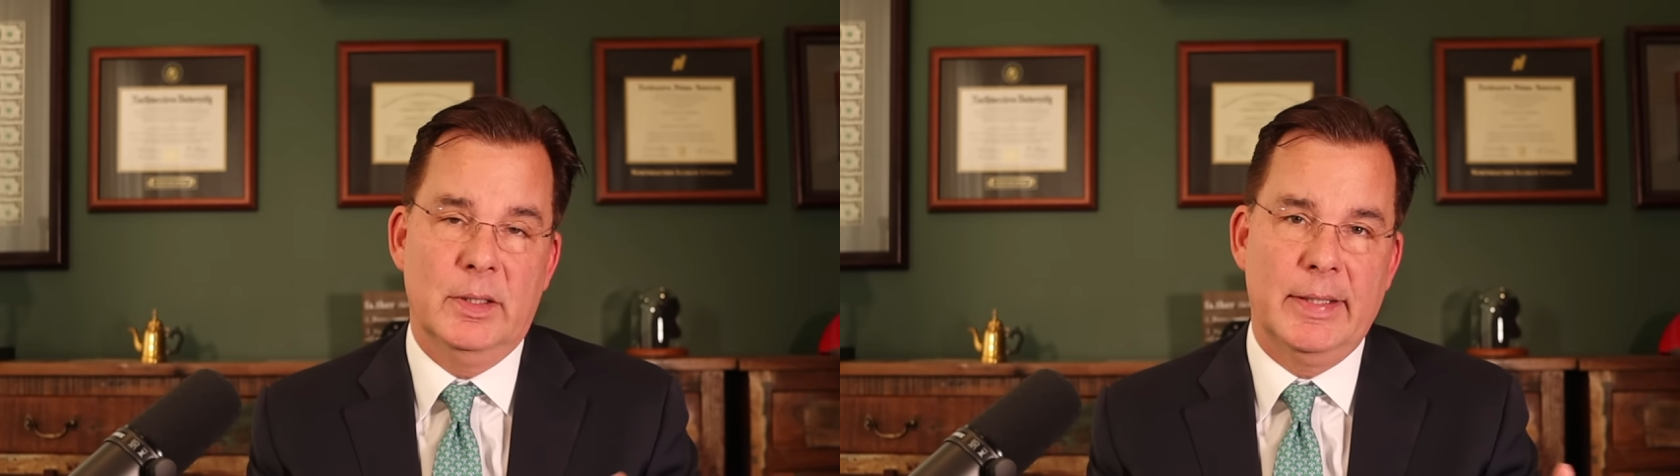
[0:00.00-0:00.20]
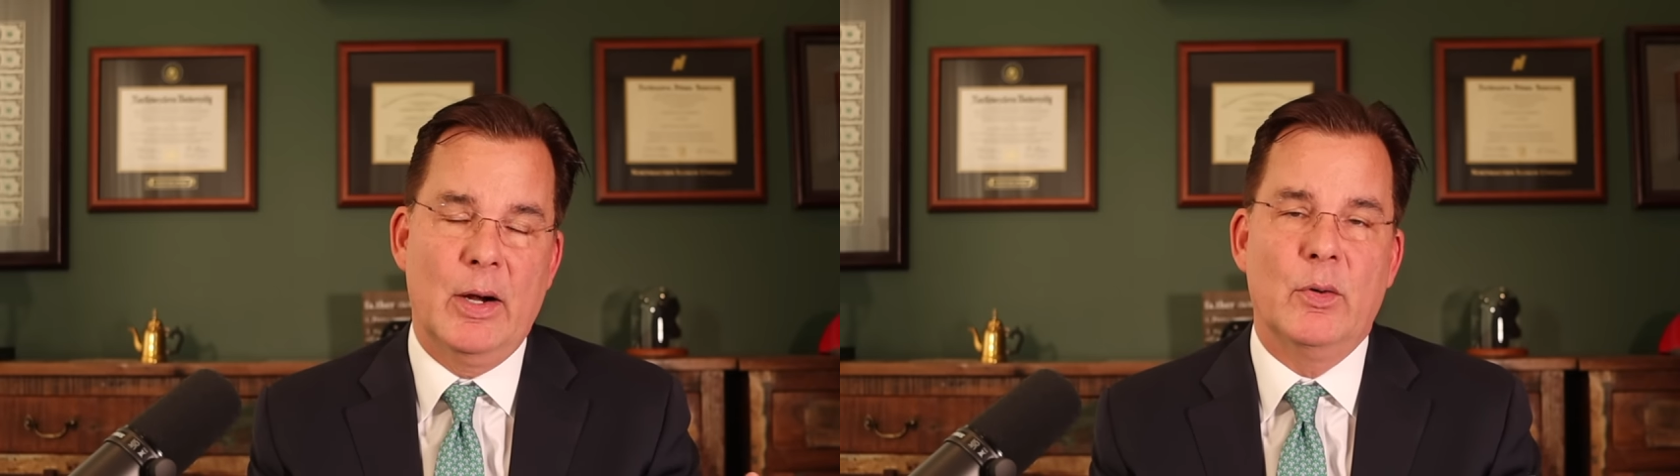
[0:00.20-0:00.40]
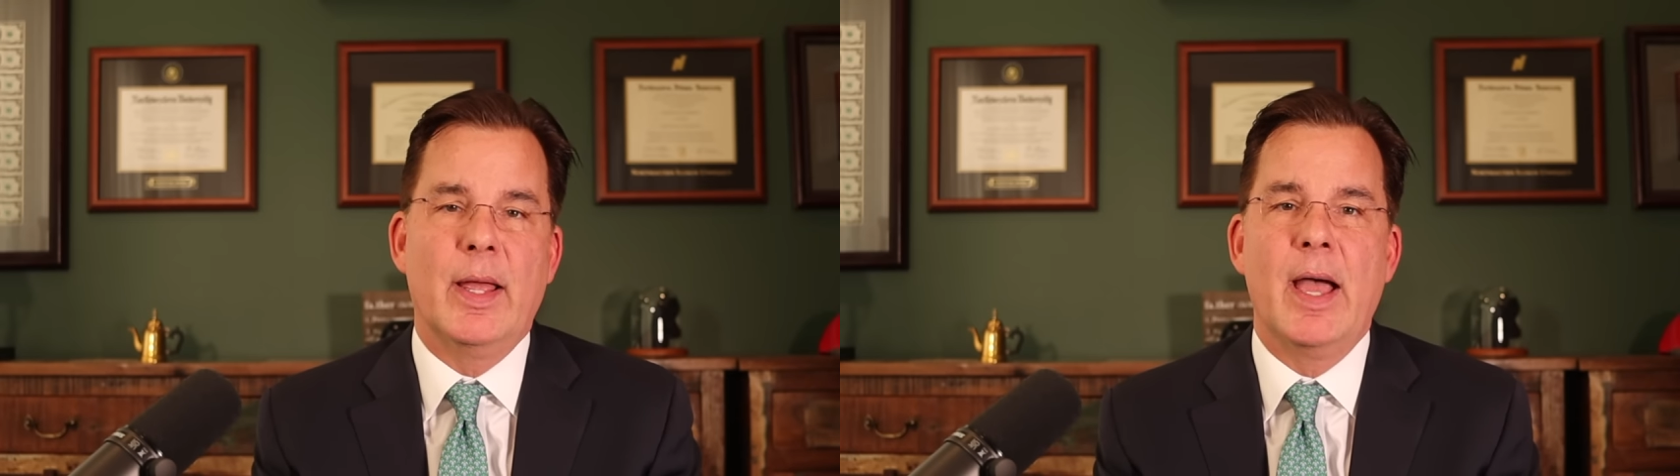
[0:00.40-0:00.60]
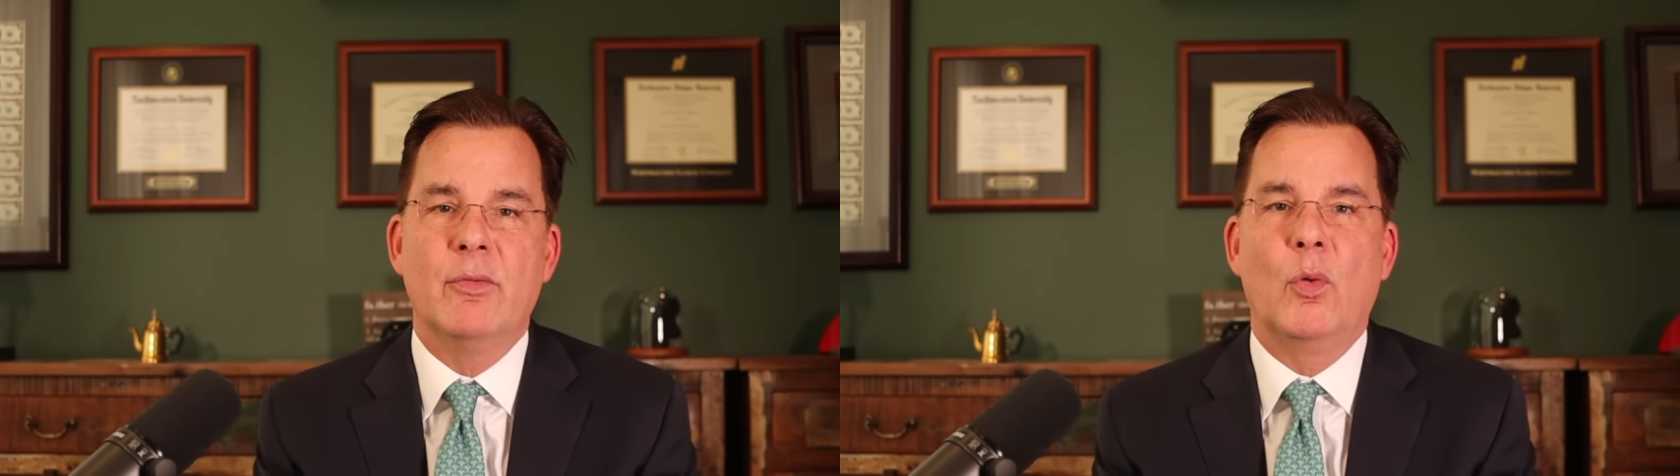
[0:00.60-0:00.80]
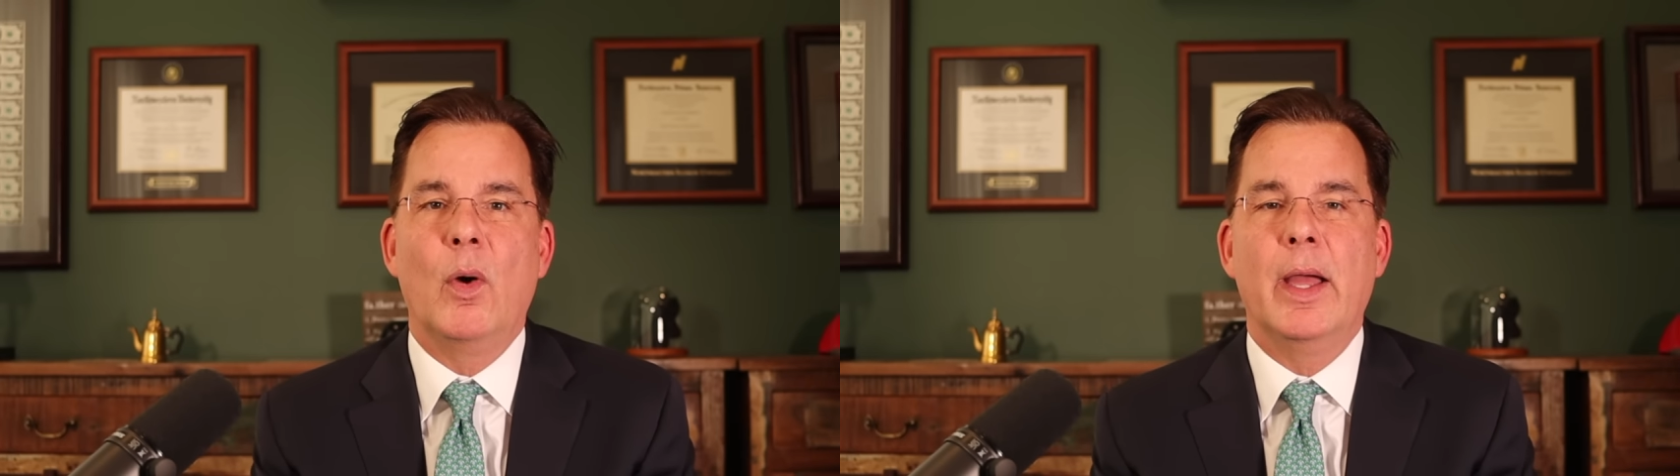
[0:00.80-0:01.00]
an hour and a
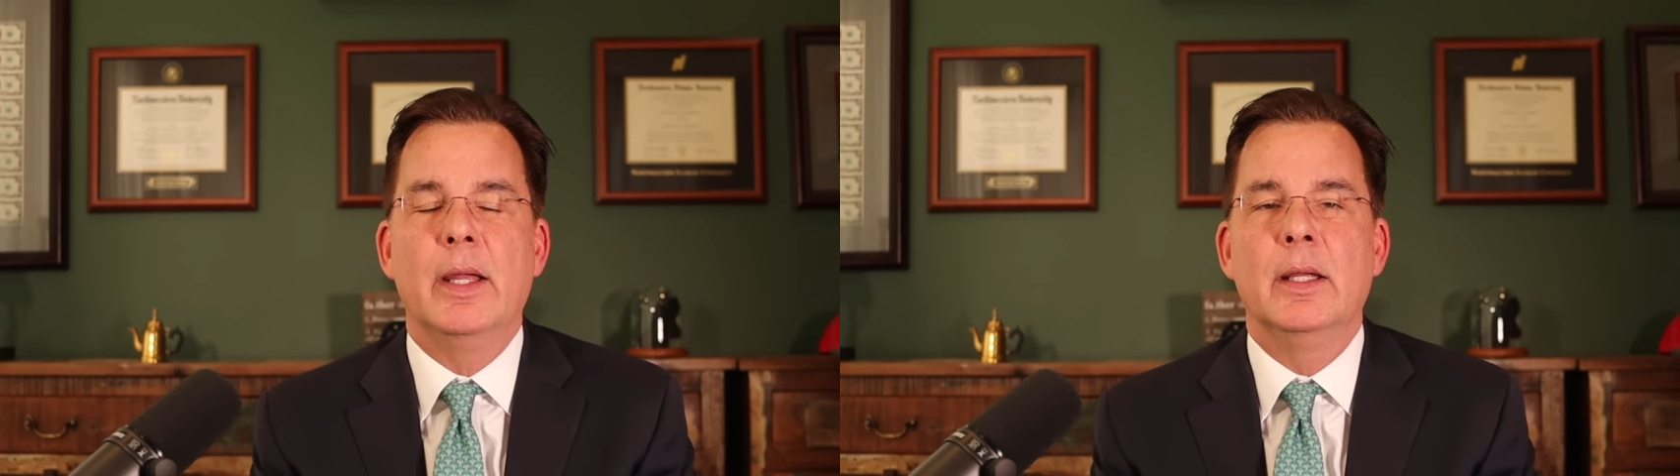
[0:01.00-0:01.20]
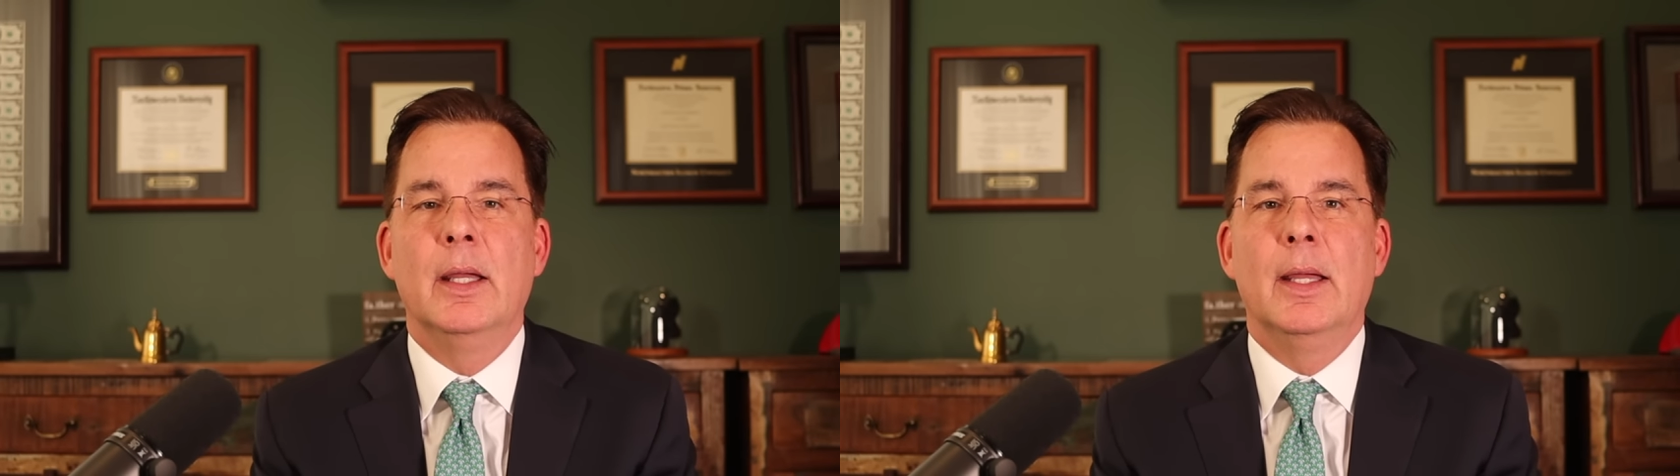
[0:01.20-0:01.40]
half away,